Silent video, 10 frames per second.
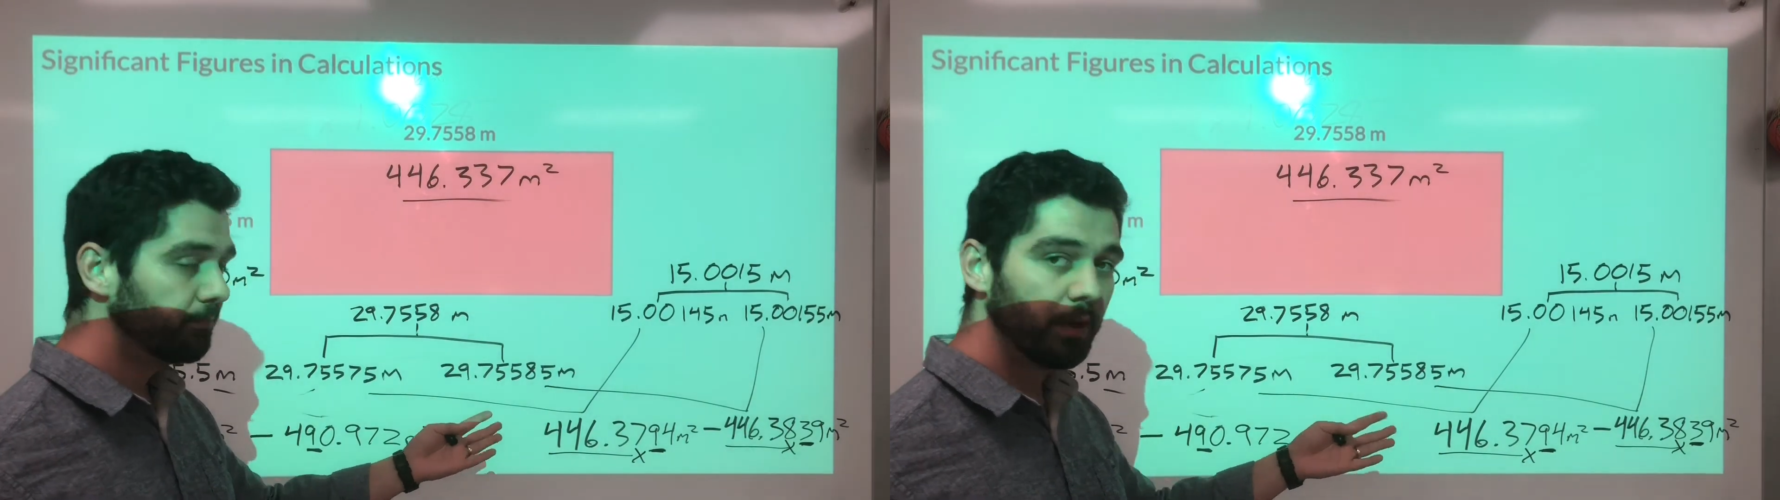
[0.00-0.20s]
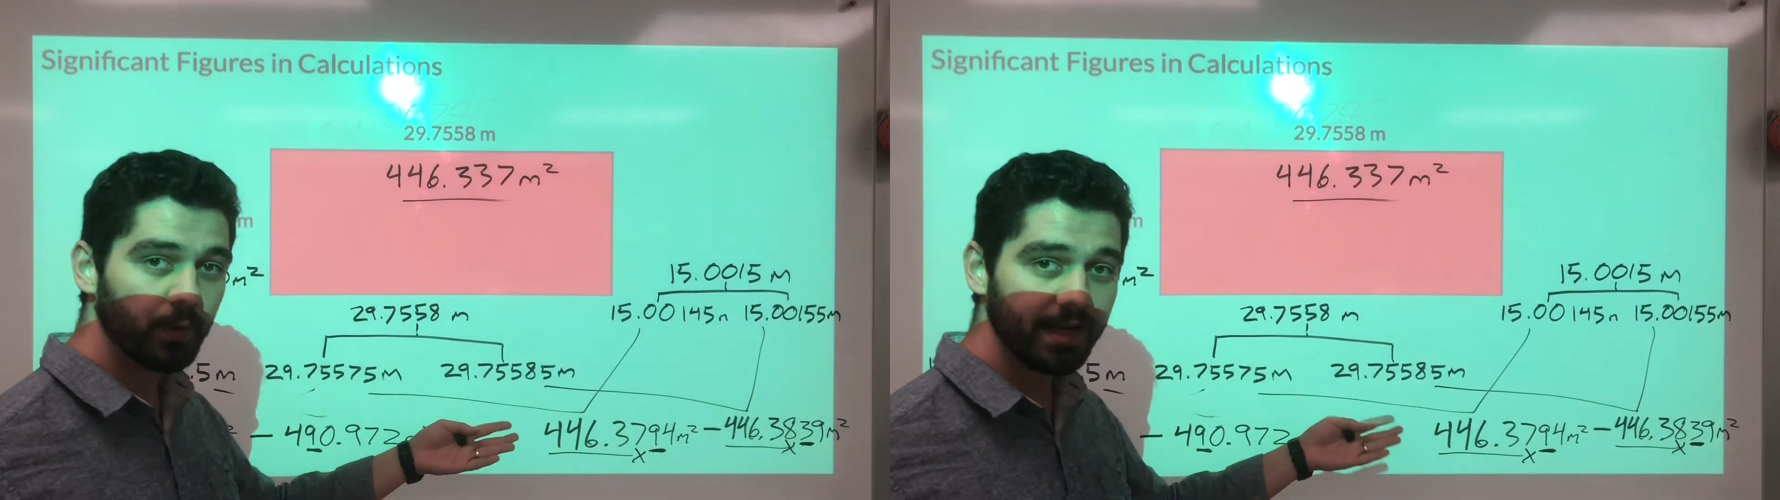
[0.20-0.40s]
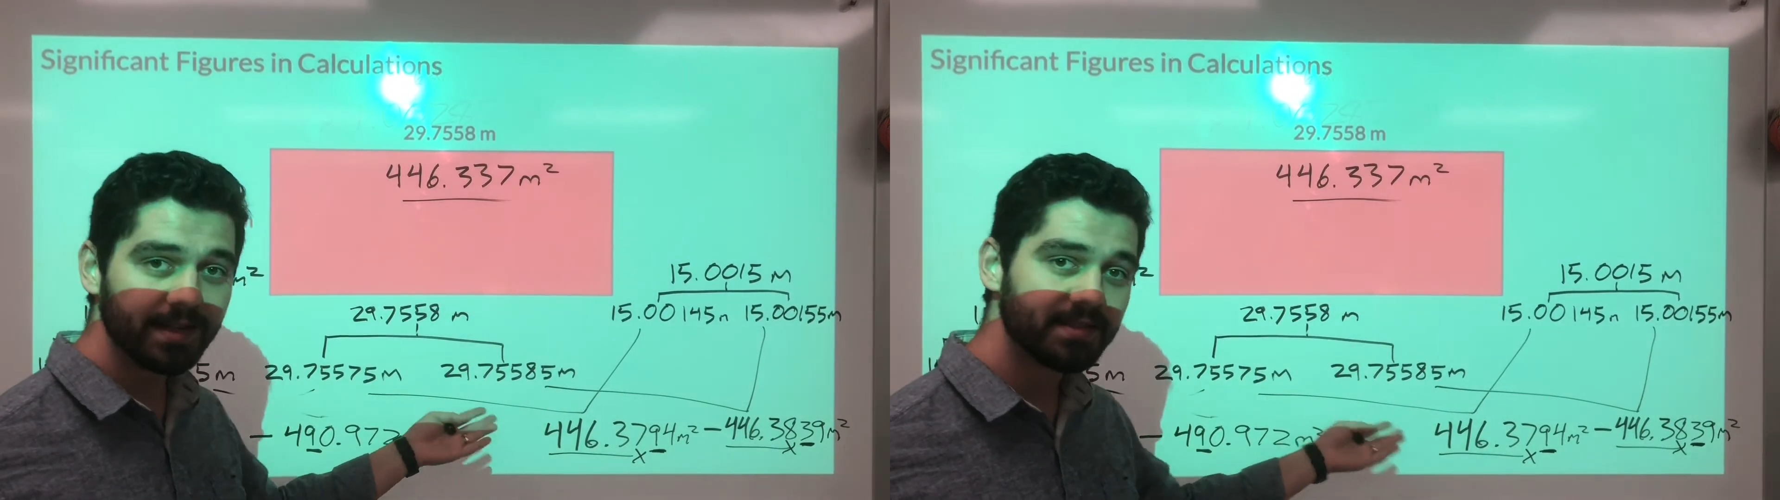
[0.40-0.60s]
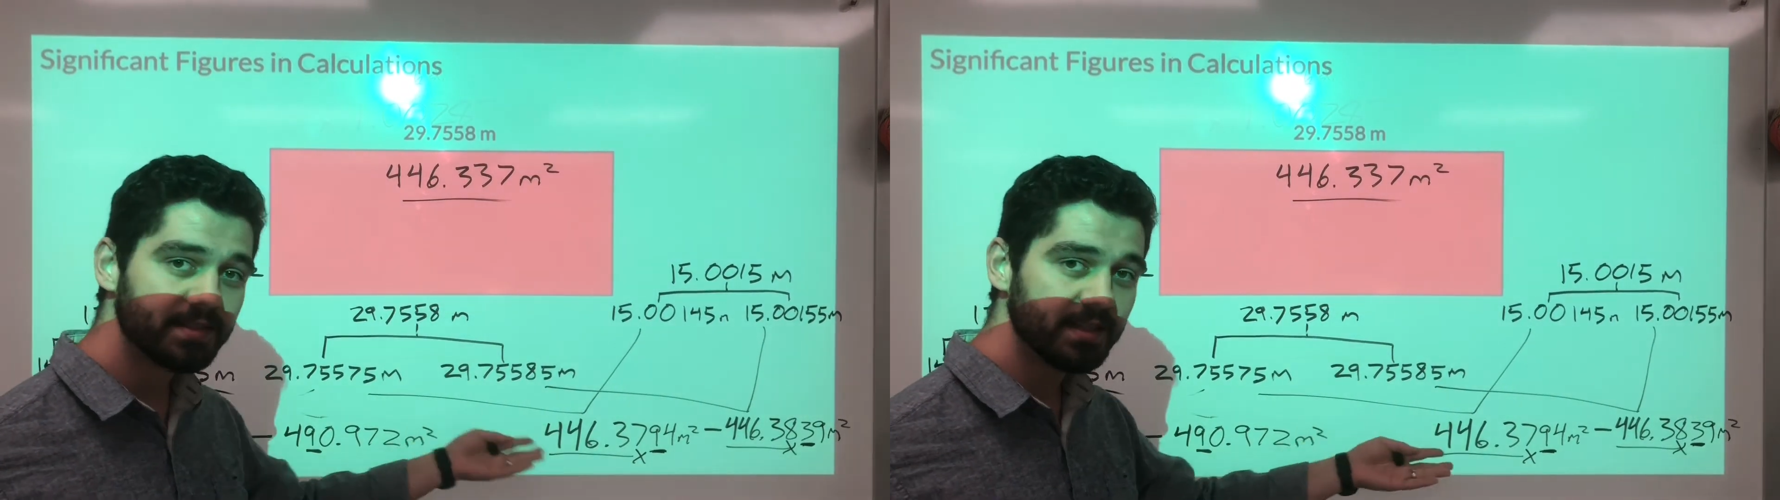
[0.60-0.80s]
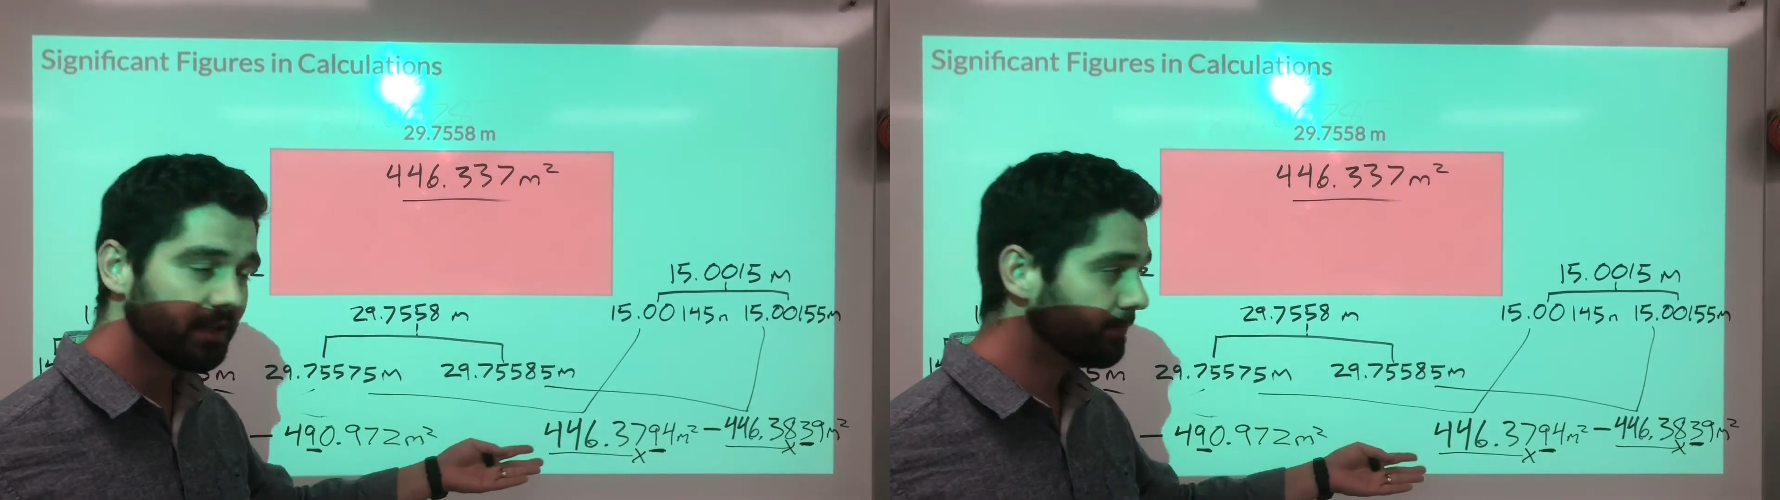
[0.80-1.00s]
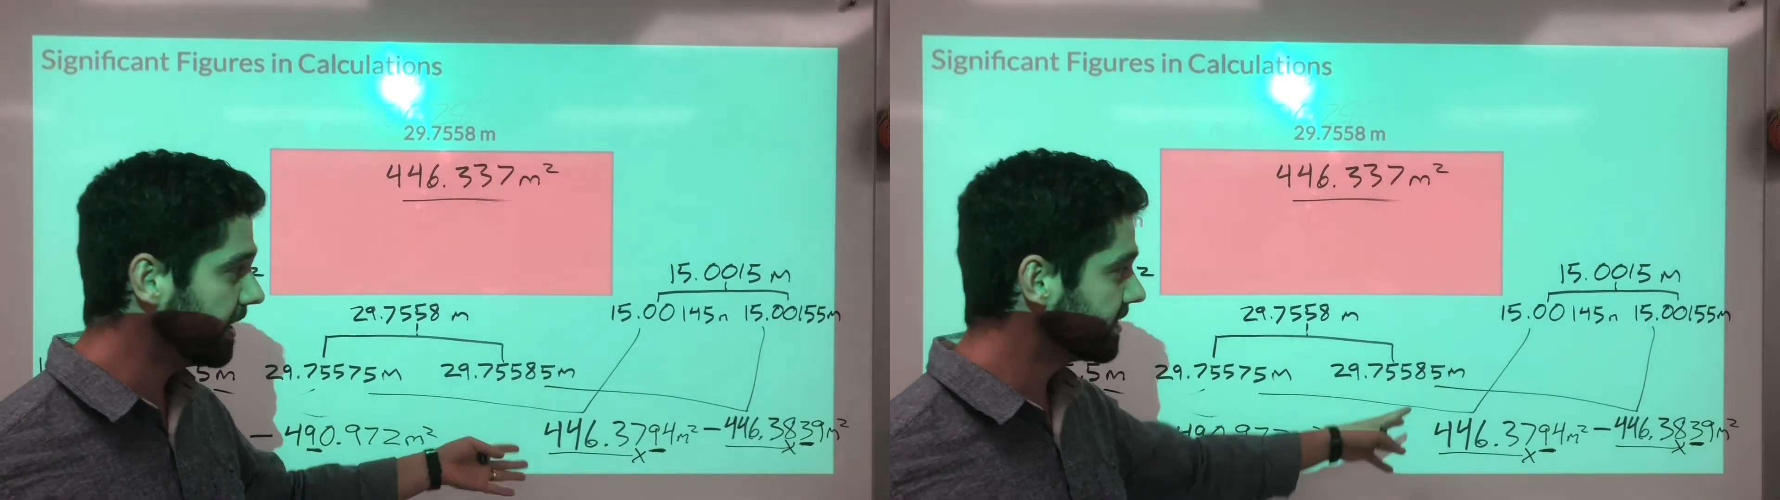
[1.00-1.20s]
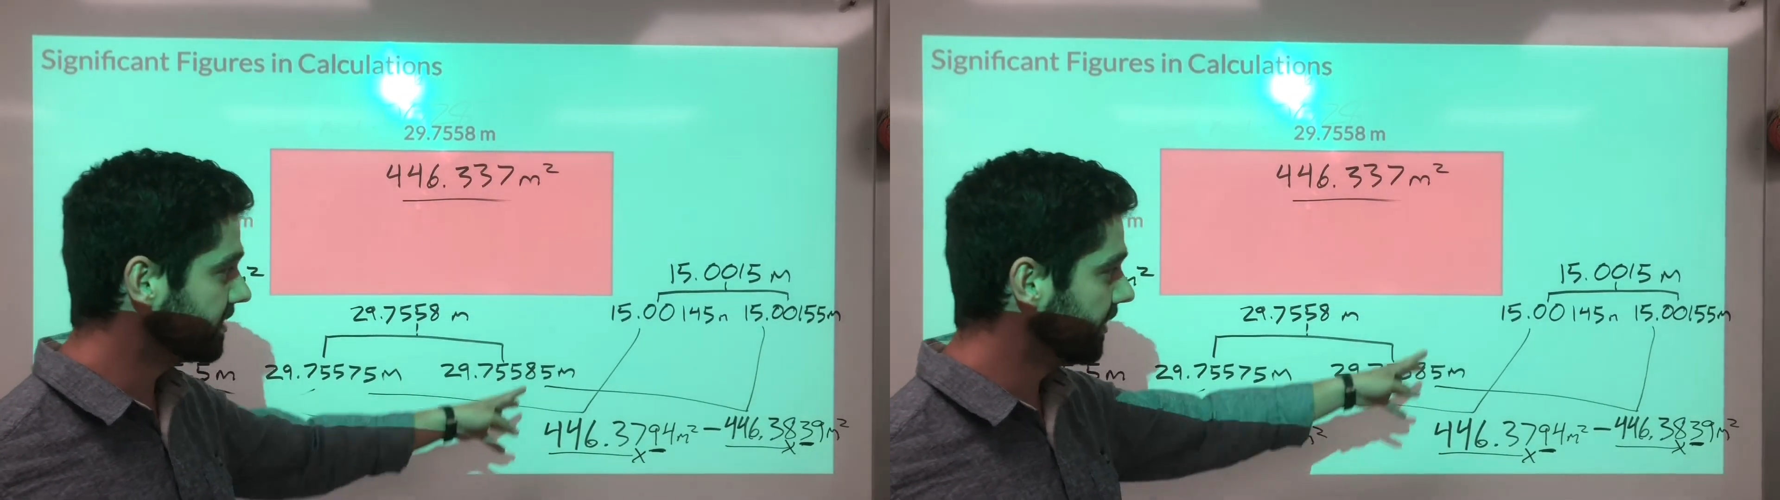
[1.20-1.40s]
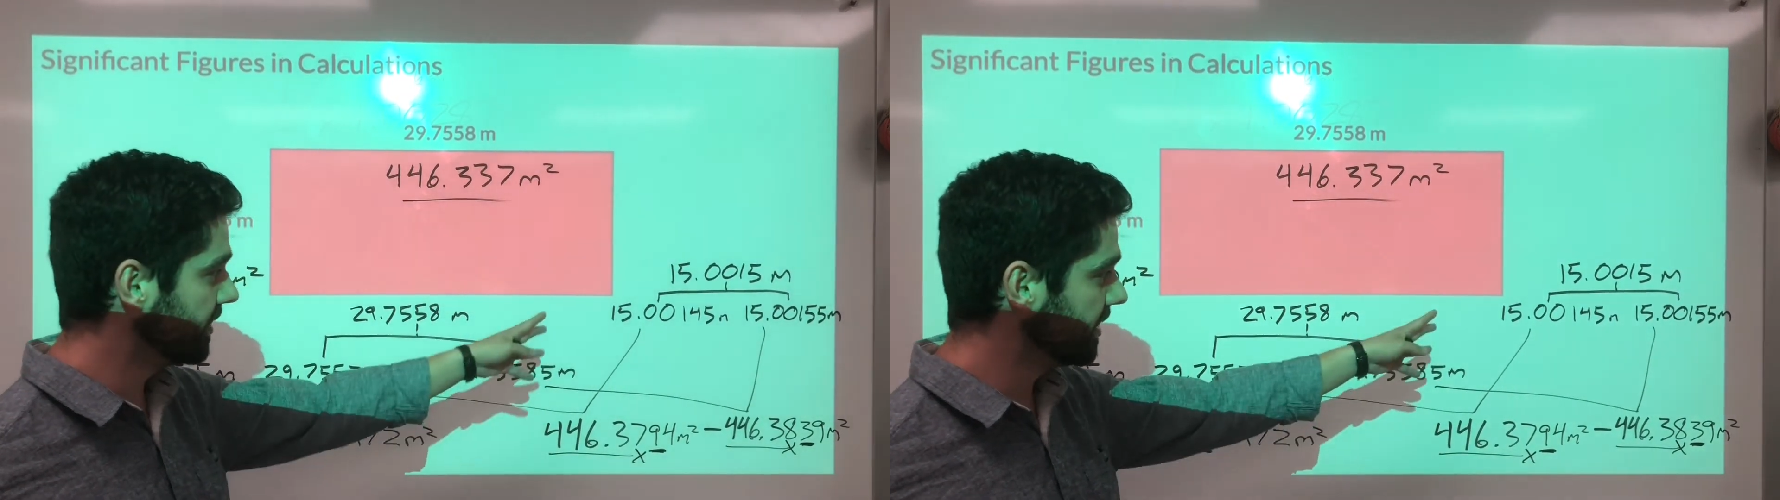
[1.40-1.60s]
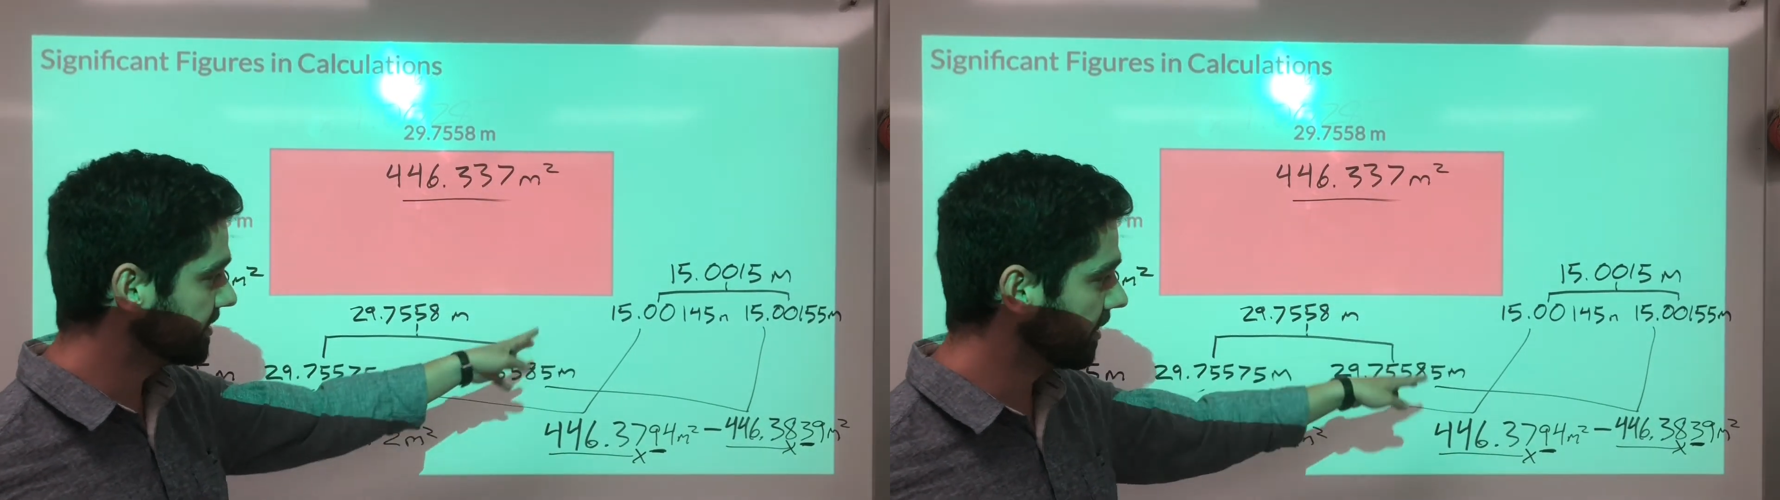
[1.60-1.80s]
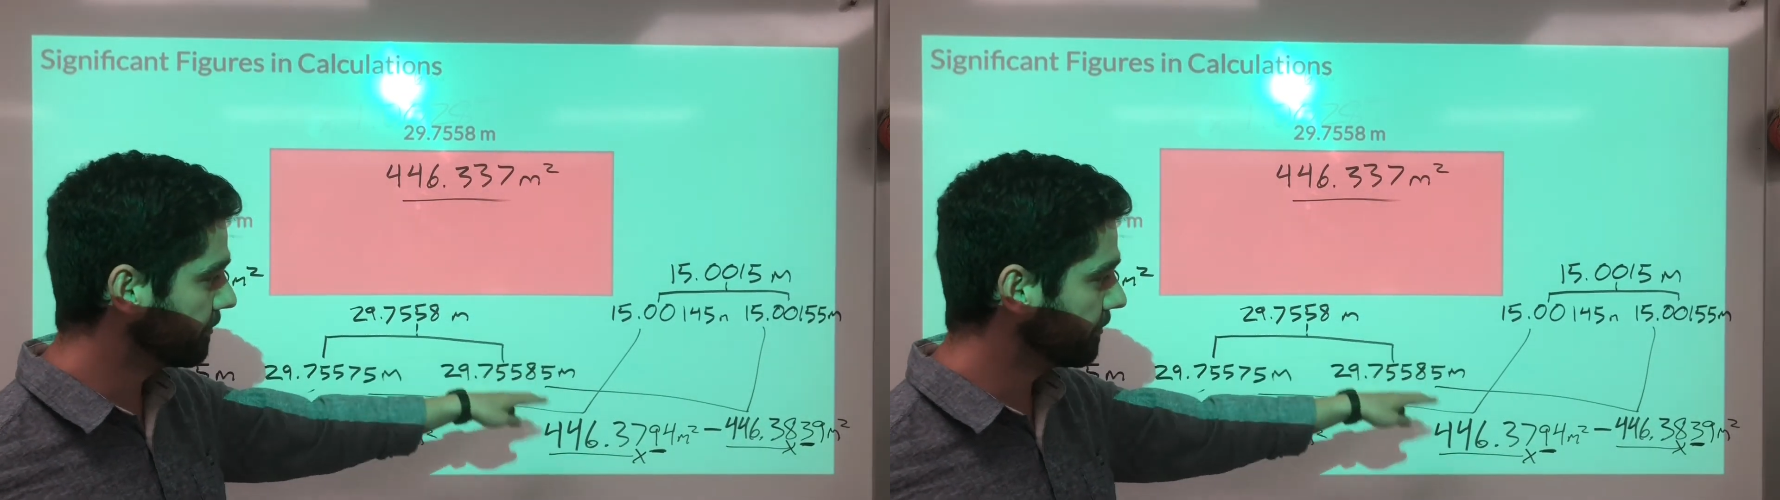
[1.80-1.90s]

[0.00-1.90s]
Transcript: But we can see based on this